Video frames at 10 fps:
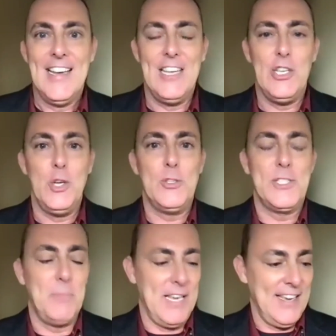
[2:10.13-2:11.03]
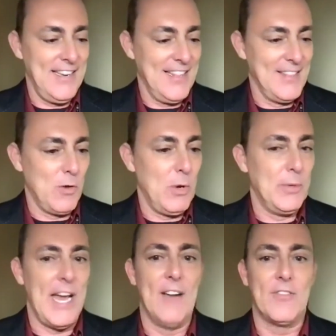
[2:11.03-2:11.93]
It used to be that we
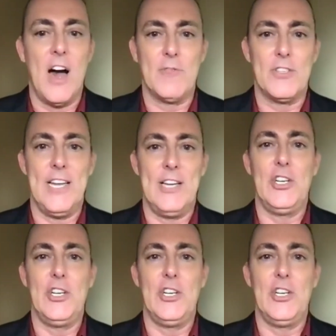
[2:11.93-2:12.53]
would have conversation.